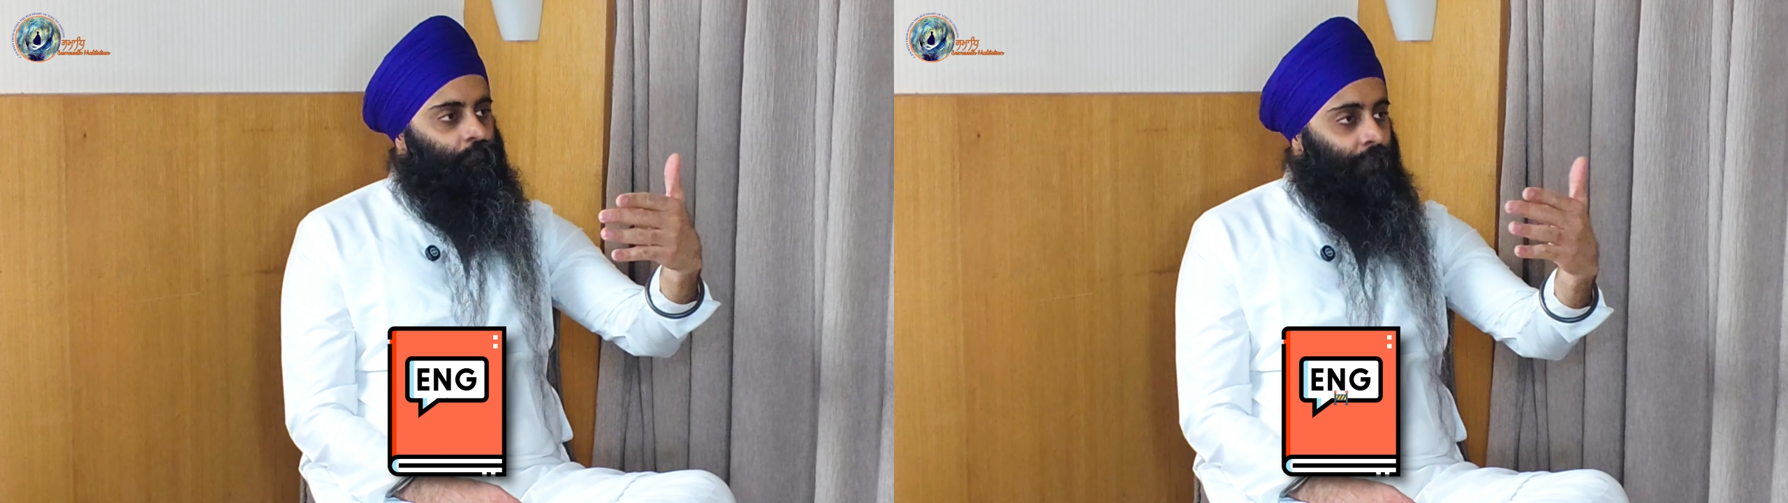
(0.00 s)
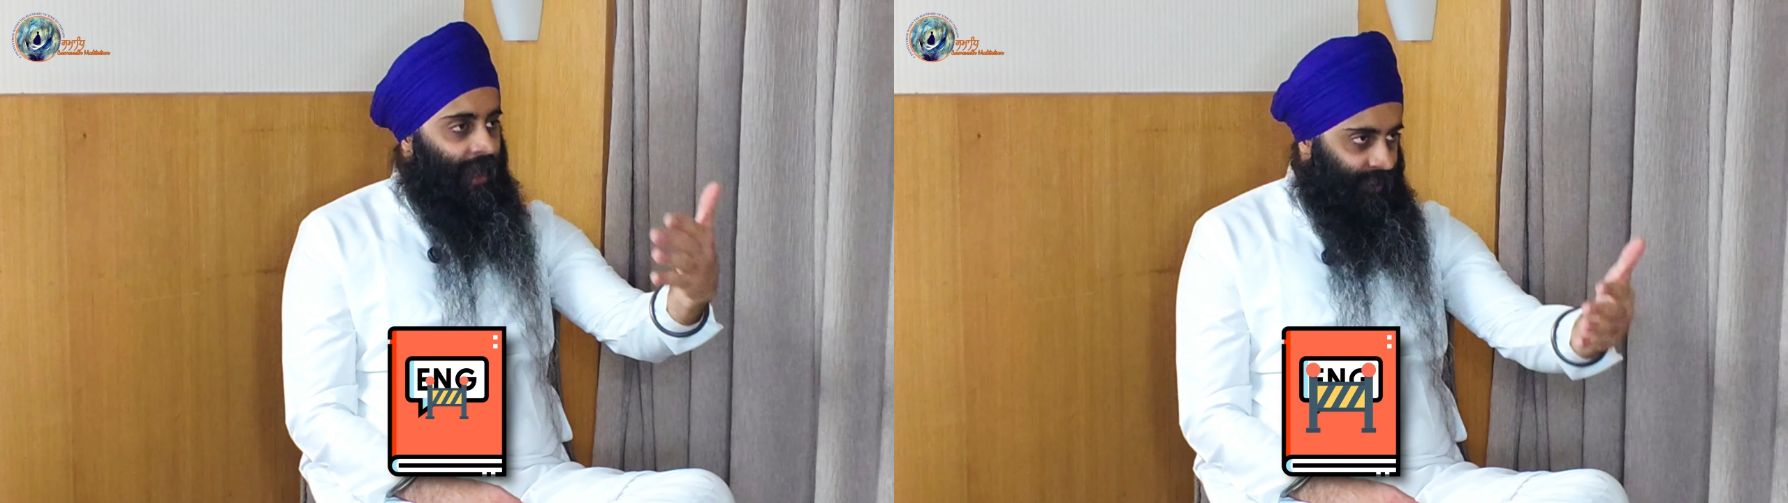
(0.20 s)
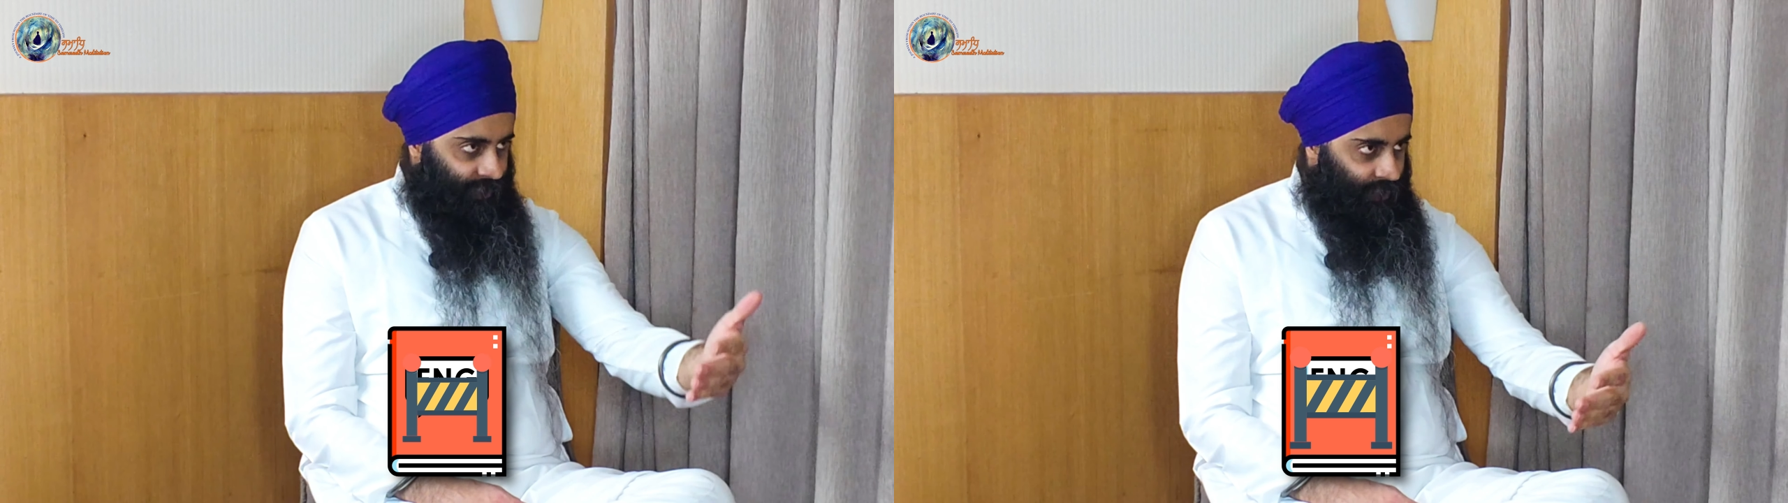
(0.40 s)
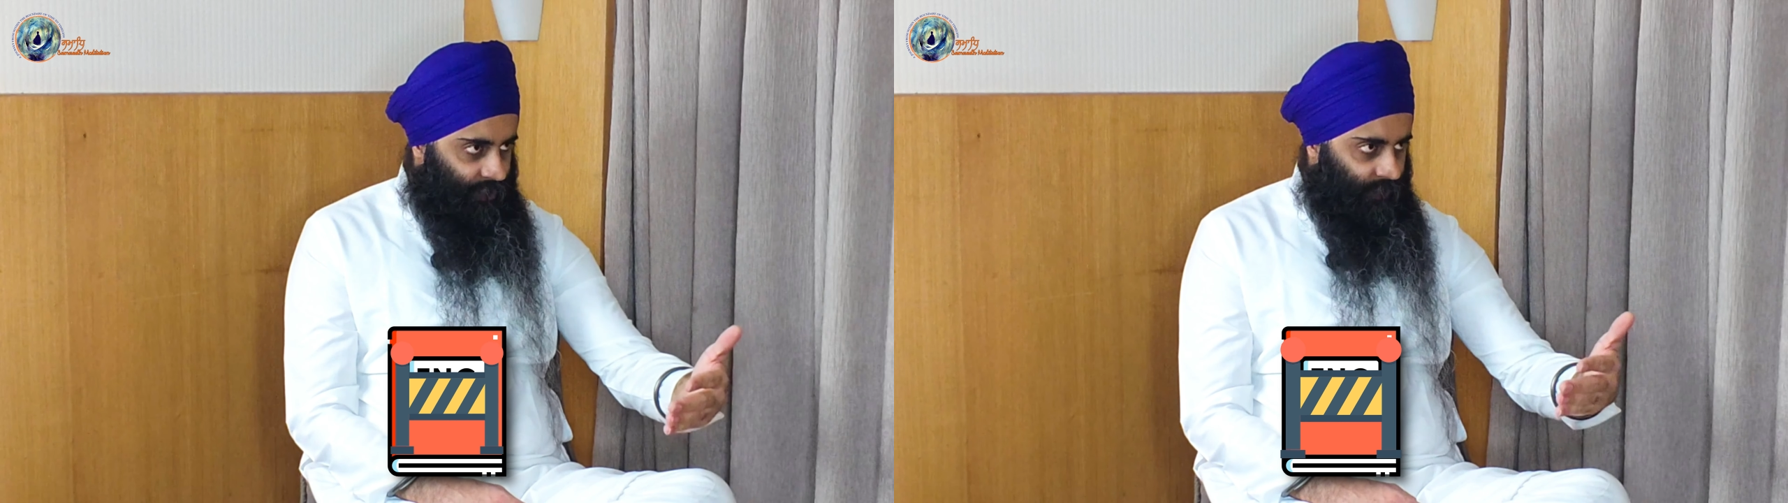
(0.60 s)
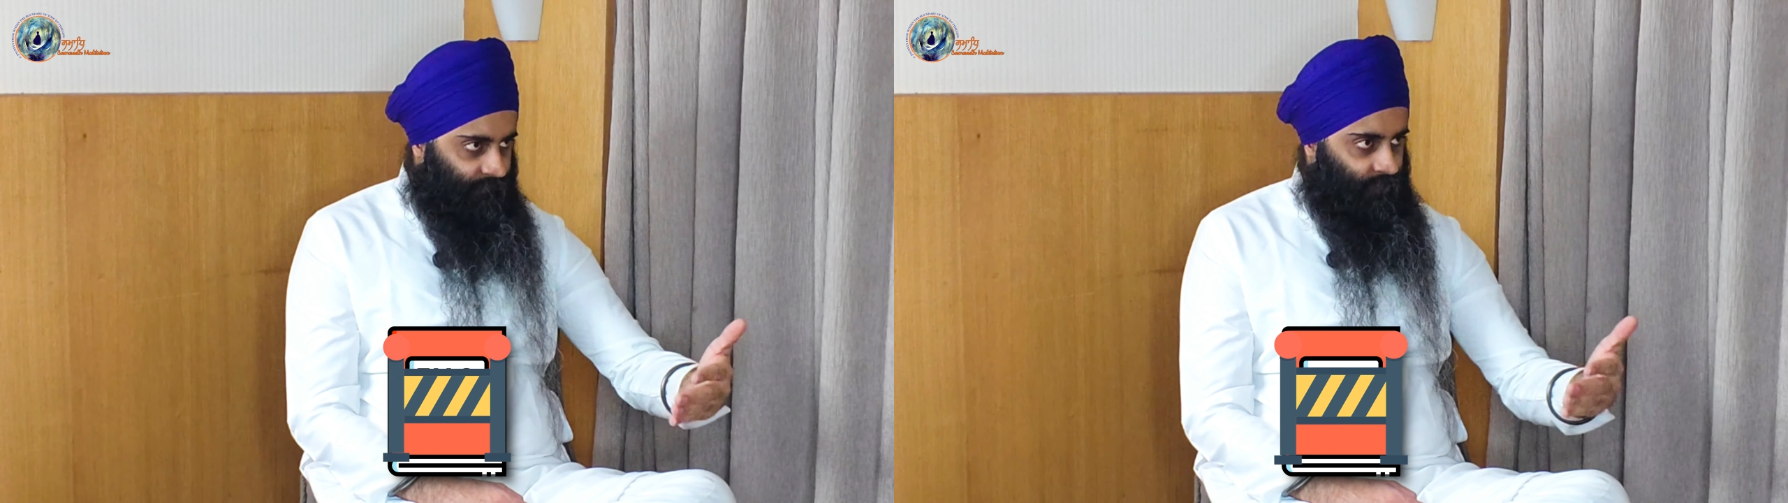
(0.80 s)

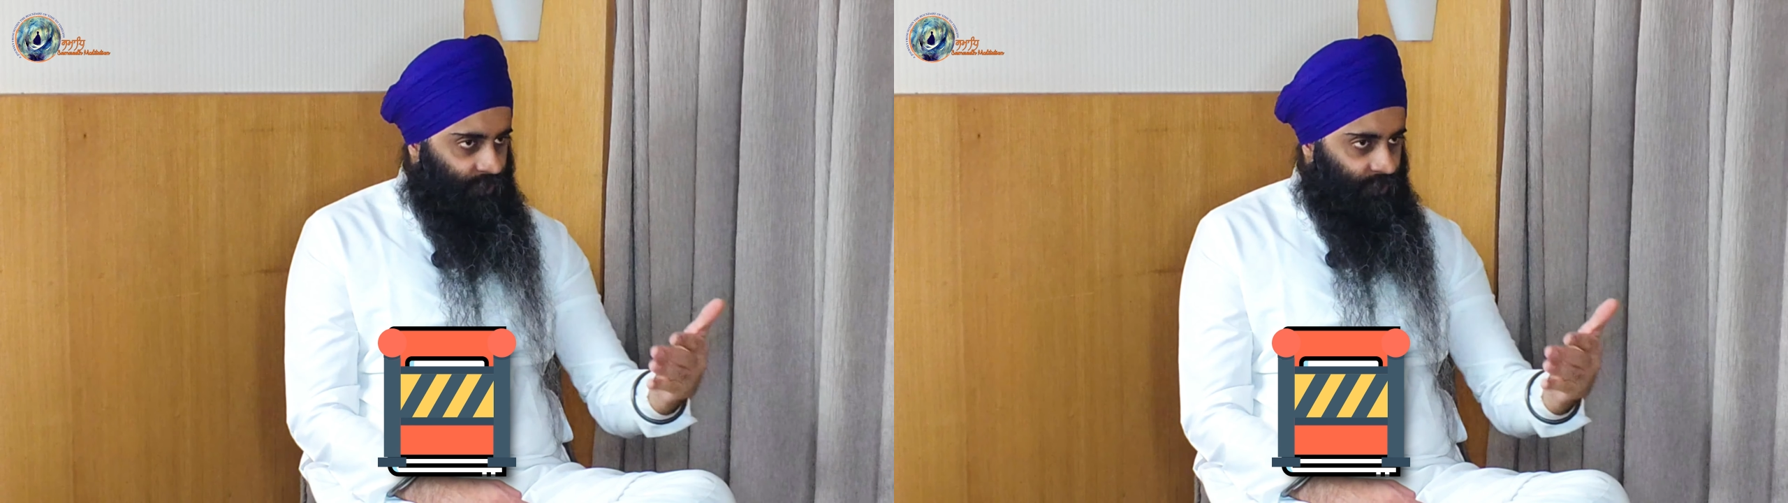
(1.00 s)
barrier over